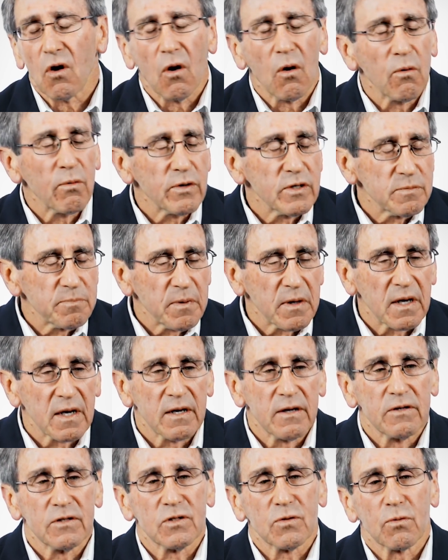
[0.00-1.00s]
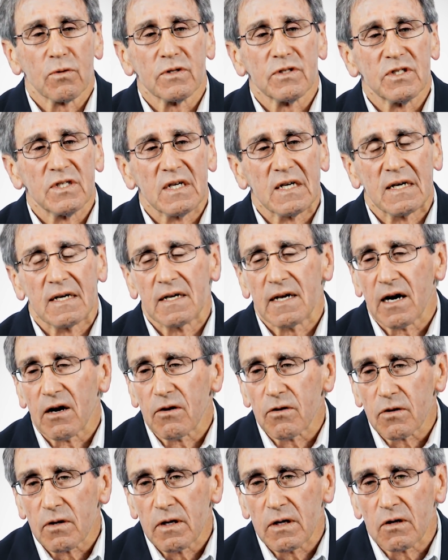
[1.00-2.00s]
always begins with seeing
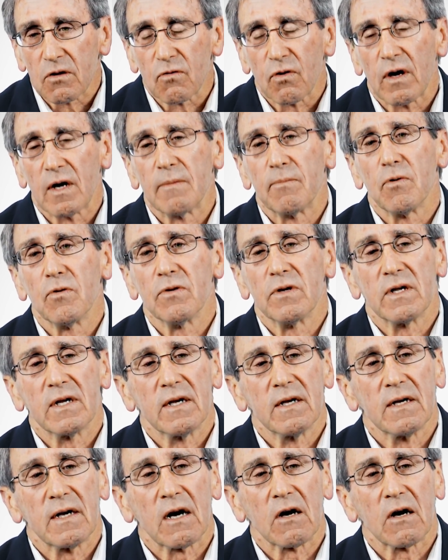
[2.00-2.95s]
our incredible need,